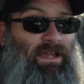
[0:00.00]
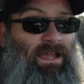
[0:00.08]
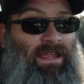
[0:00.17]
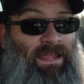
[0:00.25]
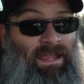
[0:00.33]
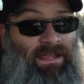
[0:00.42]

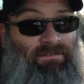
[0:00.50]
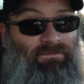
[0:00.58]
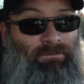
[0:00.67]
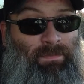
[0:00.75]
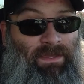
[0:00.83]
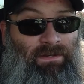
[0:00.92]
I have
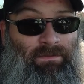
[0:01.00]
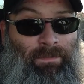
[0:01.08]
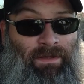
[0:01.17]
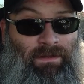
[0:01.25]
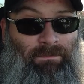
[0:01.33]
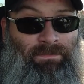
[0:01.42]
pedal
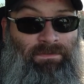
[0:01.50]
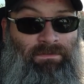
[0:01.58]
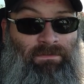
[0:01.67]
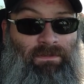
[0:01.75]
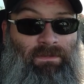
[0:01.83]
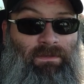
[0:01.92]
pumped
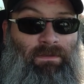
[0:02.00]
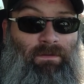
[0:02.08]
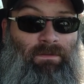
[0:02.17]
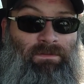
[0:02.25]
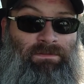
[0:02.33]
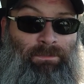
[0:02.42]

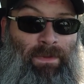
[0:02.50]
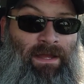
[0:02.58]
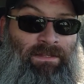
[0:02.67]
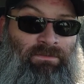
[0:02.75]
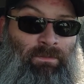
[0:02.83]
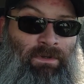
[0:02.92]

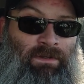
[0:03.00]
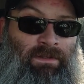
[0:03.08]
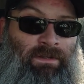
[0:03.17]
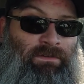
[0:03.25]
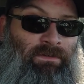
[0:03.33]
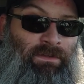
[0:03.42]
spots where
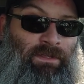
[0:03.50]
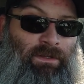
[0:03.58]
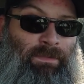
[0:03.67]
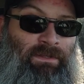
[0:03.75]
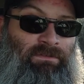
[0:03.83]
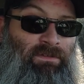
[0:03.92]
there's a little
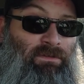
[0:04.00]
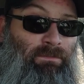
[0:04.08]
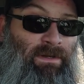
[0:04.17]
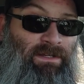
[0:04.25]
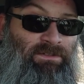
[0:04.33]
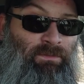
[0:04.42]
bit too
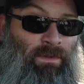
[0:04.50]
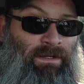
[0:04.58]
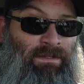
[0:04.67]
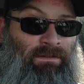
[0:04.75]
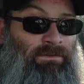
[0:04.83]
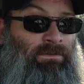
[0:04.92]
much
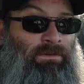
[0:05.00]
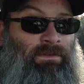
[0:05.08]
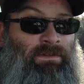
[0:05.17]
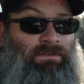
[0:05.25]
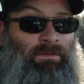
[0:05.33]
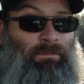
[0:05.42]
weld, or
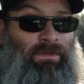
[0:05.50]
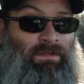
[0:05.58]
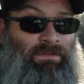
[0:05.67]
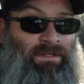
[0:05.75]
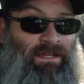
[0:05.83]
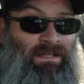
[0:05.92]
there's a
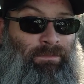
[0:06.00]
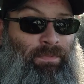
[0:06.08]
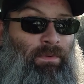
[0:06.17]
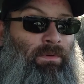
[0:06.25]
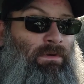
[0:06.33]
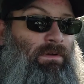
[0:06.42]
buildup,
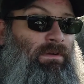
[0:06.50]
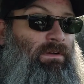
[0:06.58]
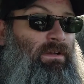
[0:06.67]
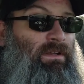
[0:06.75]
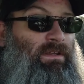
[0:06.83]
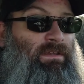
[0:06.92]
or
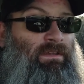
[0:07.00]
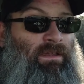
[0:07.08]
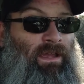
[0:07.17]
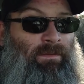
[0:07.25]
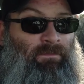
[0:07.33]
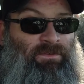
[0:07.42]

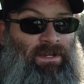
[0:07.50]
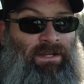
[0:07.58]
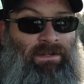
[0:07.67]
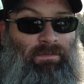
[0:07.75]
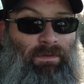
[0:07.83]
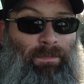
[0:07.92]
I'm
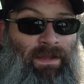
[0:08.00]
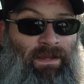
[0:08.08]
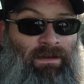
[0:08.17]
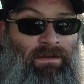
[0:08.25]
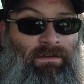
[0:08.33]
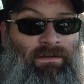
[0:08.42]
trying to
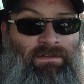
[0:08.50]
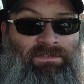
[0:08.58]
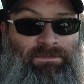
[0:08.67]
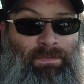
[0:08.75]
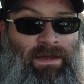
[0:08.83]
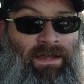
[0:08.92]
repair a
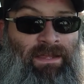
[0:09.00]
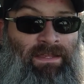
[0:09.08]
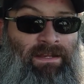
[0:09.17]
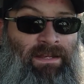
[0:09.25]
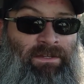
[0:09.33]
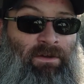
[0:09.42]
spot
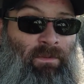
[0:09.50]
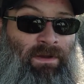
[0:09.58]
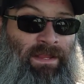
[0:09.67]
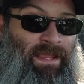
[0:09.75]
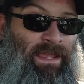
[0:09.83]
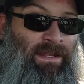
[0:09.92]
and I don't
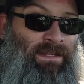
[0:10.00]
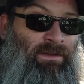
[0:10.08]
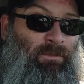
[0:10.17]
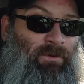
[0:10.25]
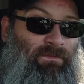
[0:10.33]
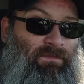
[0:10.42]
want to add any
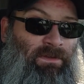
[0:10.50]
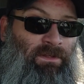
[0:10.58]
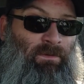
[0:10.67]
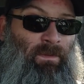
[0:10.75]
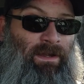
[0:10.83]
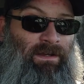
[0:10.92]
more
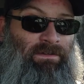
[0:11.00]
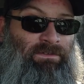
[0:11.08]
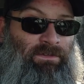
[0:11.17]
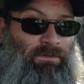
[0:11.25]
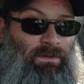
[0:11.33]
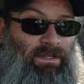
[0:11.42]
filler wire
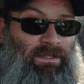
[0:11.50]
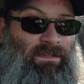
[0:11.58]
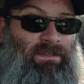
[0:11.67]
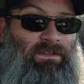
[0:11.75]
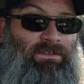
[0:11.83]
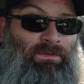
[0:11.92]
to it,
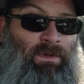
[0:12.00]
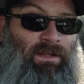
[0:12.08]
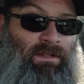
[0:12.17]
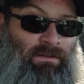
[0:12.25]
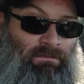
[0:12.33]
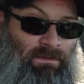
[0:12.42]

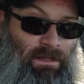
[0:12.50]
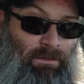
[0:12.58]
so